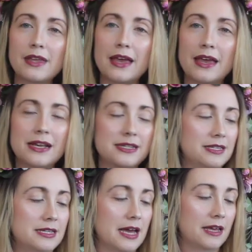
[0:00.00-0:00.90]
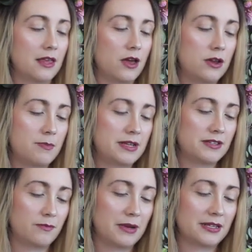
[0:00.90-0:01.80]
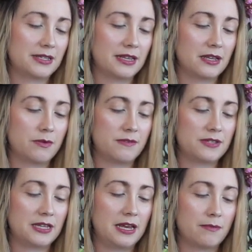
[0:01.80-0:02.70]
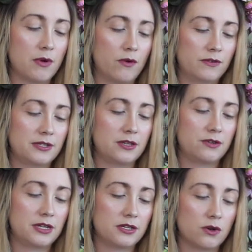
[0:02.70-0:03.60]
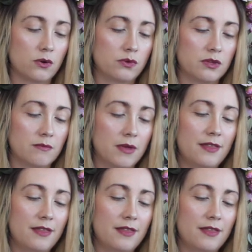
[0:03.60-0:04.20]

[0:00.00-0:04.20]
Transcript: here is the deck, the only piece of plastic that we've seen, but obviously you need to hold them.